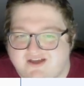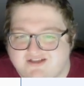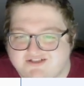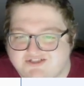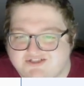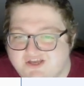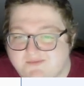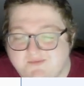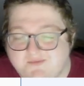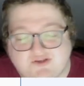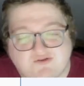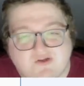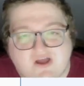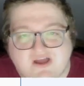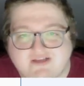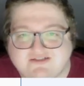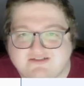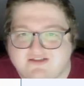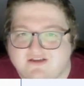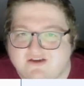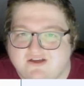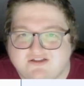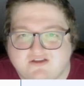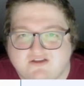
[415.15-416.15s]
Jamie
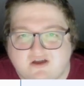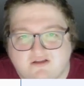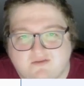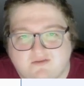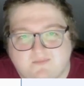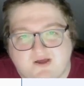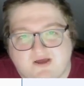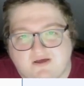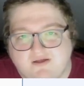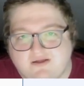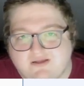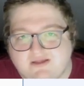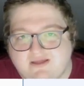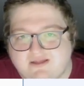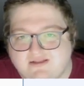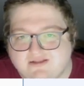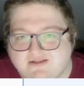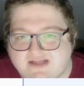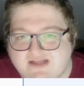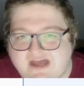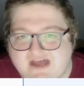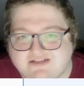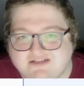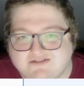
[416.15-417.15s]
Drysdale, I talked about in the
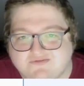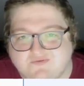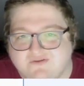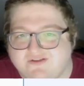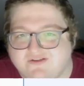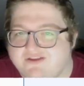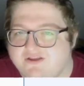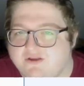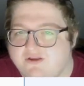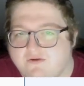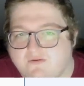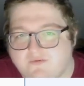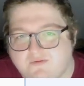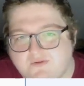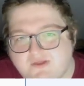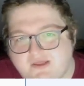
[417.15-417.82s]
last one, you know,